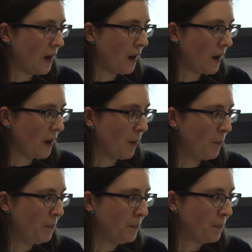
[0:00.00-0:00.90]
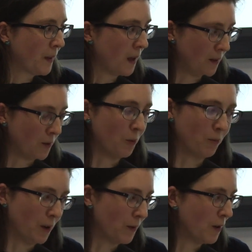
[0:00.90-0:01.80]
And so
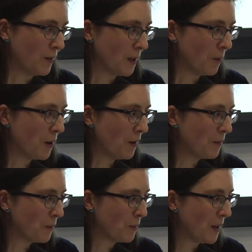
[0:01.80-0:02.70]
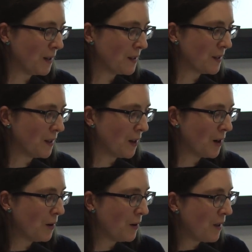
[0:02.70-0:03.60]
I kind of said what I was planning to say
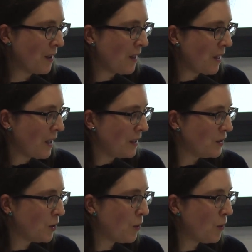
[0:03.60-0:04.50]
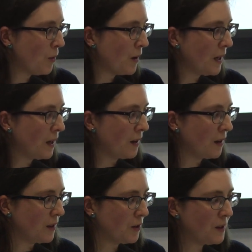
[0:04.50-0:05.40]
there. So
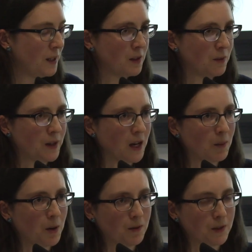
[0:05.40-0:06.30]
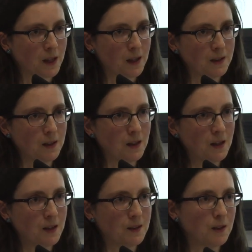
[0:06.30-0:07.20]
the other thing to flag about fidelity
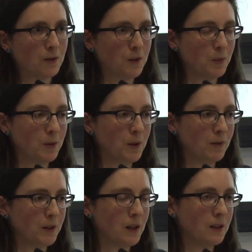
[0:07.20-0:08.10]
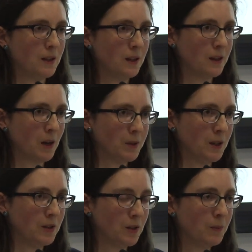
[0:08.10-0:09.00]
is the difference between fidelity and
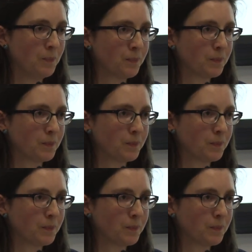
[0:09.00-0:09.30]
adaptation.